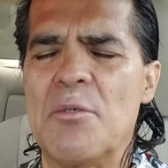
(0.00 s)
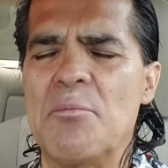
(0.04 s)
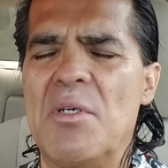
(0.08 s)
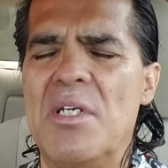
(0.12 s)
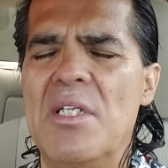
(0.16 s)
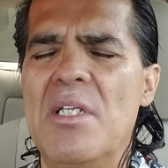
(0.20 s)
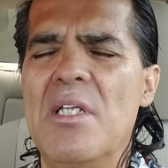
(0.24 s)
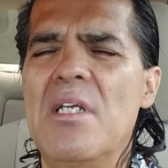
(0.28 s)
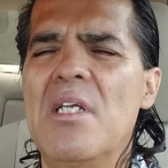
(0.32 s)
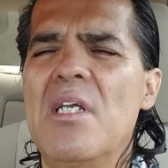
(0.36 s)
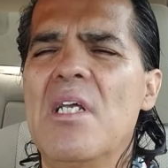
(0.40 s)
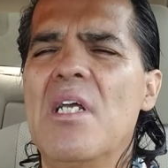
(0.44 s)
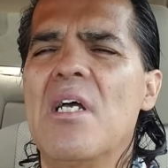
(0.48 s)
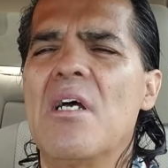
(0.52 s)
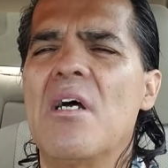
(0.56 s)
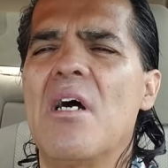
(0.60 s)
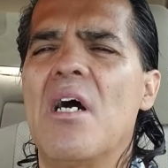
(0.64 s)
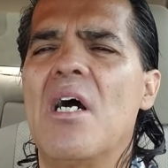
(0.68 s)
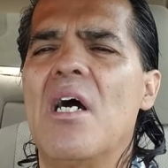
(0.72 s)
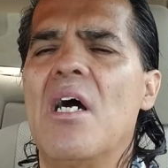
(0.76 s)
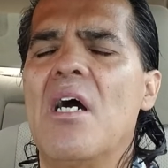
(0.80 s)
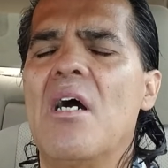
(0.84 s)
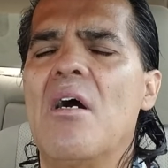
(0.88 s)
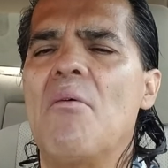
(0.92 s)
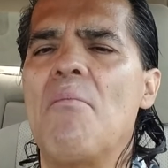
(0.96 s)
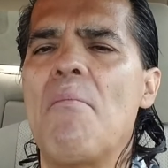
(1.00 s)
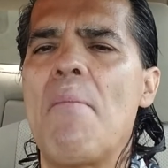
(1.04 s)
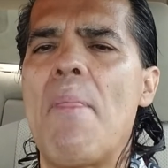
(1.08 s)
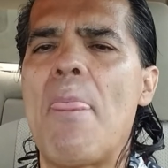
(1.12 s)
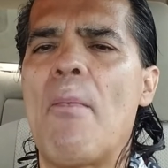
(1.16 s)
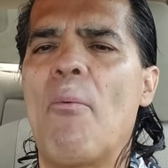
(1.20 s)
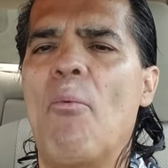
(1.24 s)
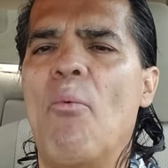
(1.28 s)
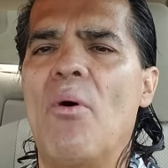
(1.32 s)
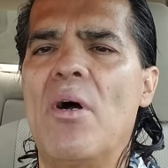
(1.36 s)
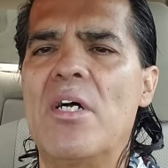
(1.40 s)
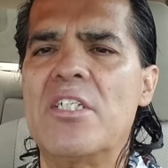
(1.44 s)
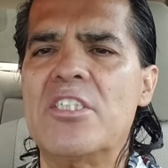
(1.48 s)
But
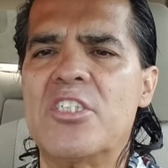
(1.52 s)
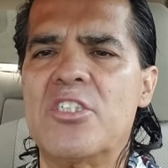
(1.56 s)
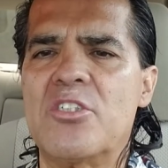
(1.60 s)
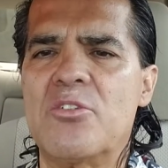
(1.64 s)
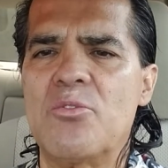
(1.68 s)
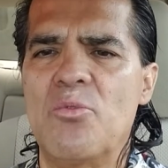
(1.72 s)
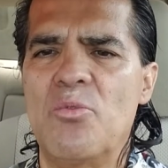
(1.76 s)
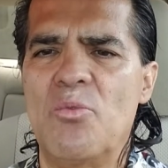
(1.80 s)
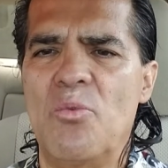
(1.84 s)
once